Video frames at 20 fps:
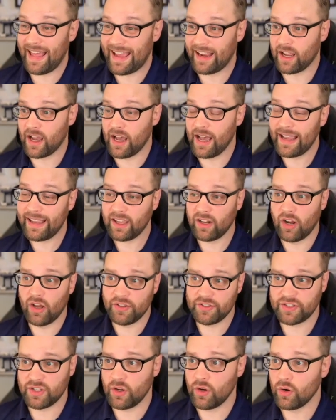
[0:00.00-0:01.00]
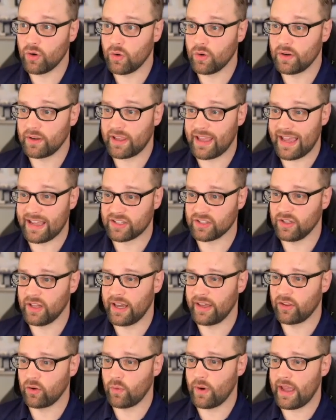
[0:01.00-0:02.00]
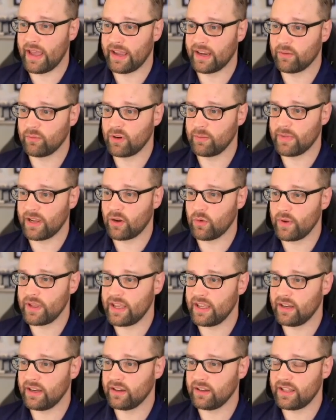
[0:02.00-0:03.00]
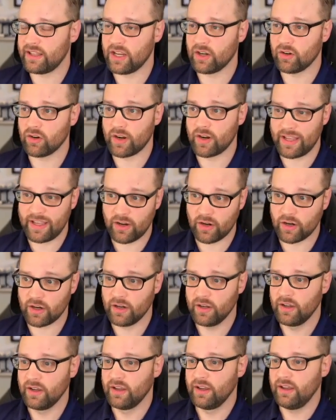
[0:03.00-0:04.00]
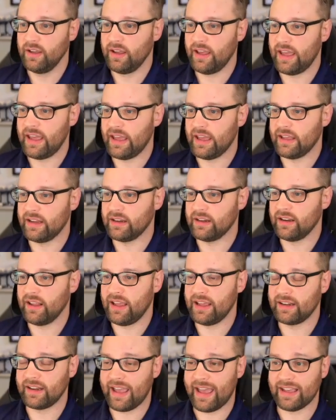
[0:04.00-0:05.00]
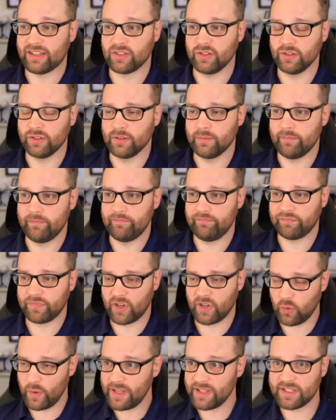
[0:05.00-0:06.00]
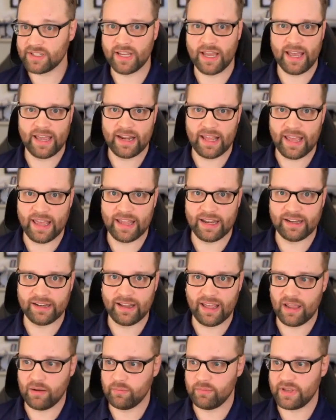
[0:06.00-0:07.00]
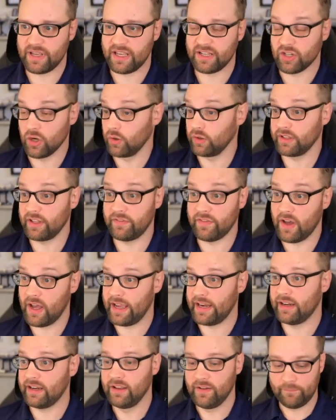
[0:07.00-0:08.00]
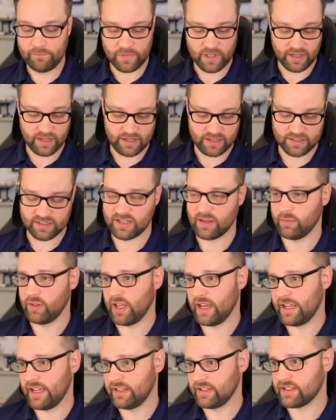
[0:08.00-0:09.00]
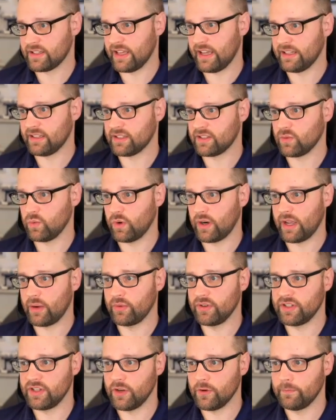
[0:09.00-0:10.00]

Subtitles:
I can also castle either way. I can bring my queen here or here and castle queenside and be totally fine. In some lines, that's what I would do.